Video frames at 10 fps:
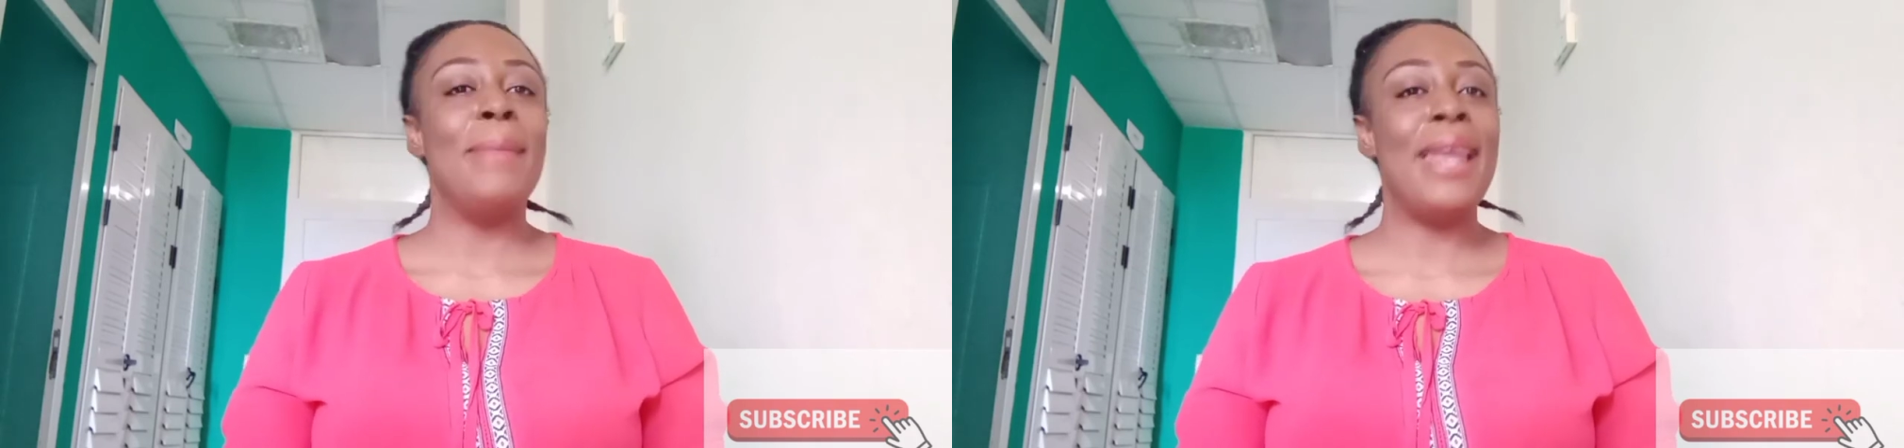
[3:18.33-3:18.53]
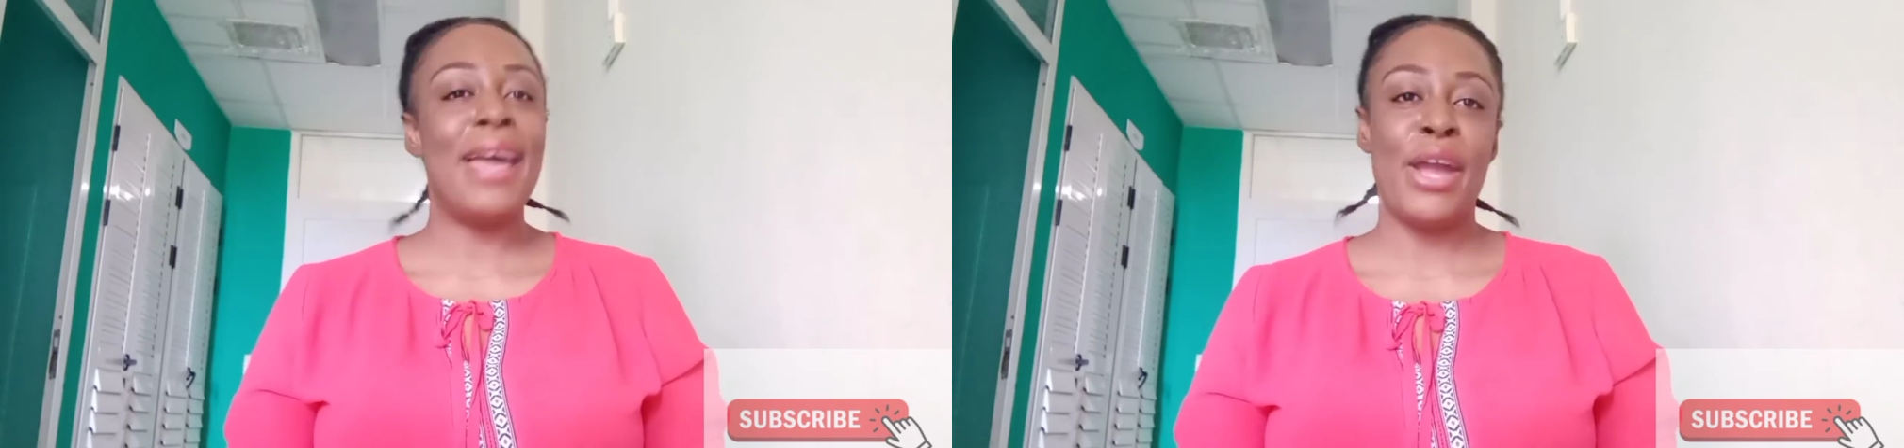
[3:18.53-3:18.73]

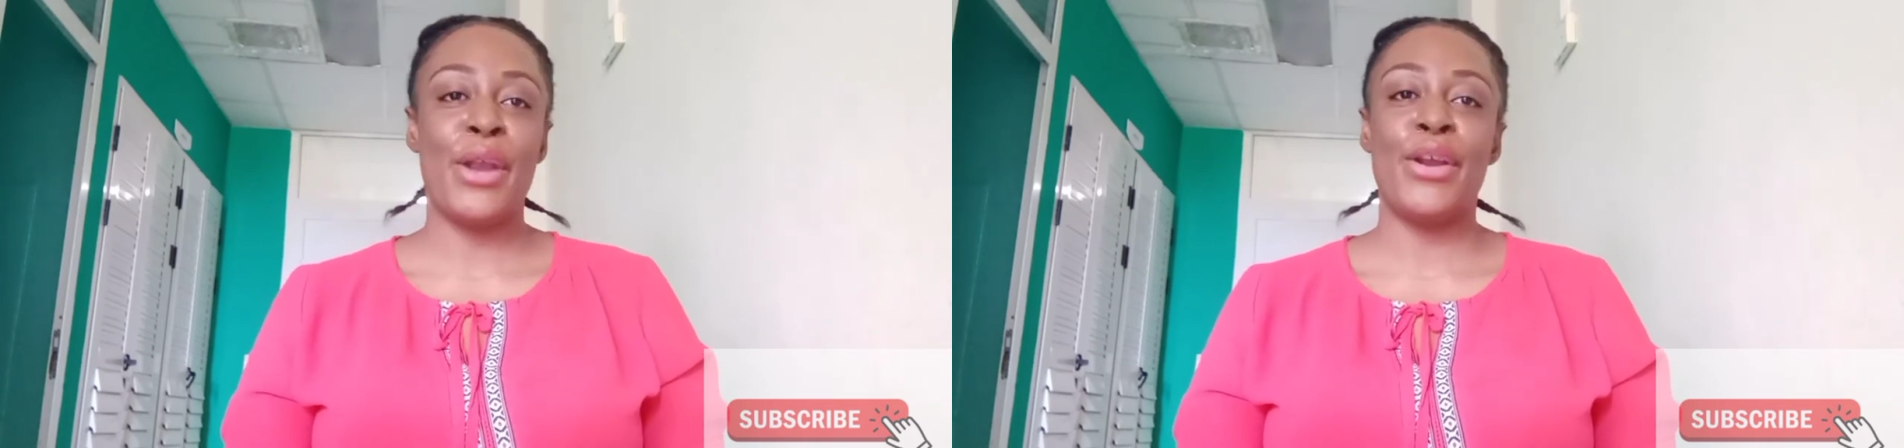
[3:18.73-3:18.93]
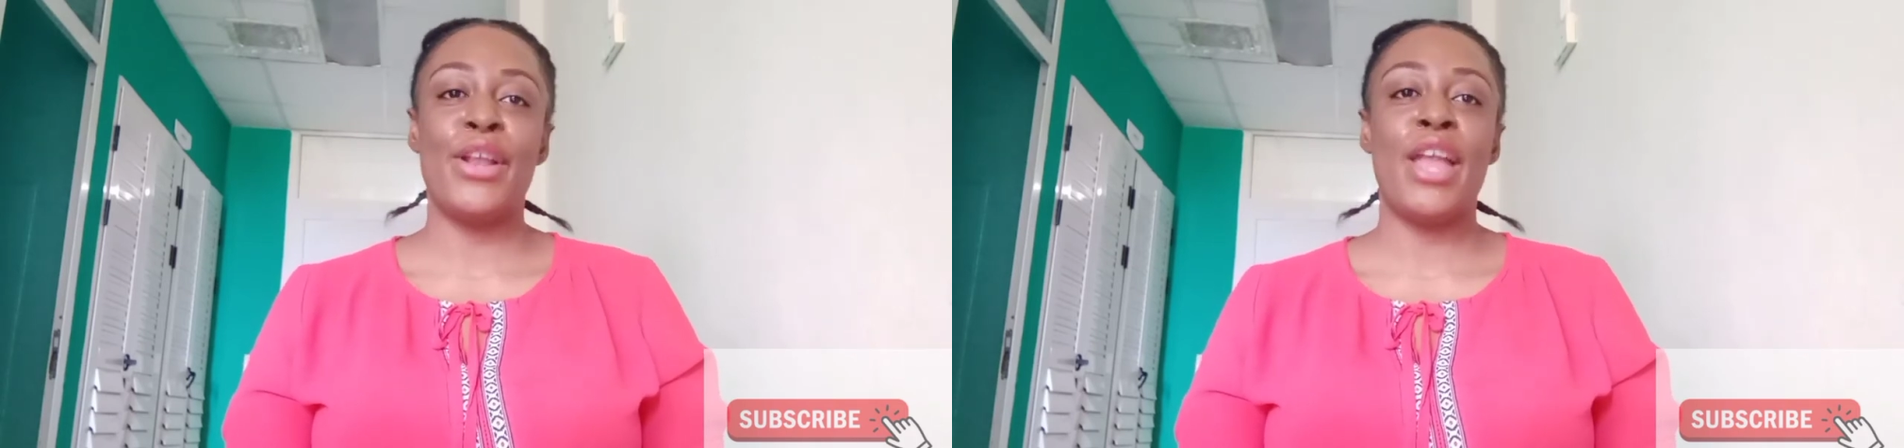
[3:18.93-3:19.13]
me like that
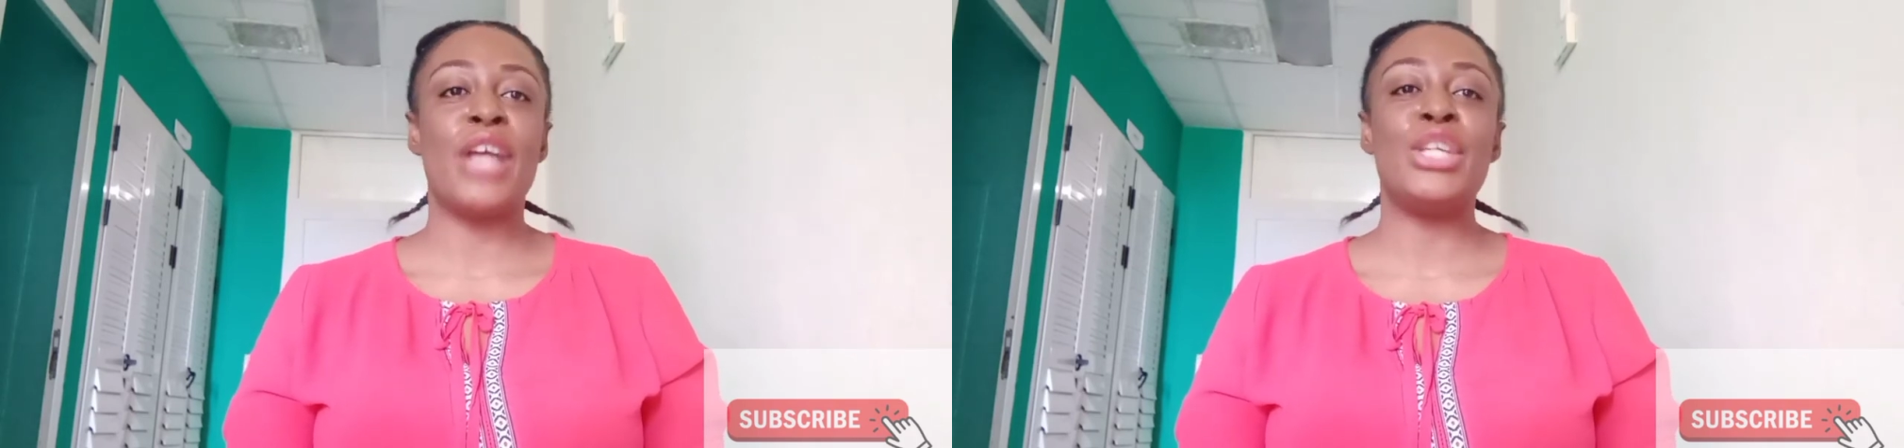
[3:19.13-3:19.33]
girl. Yeah.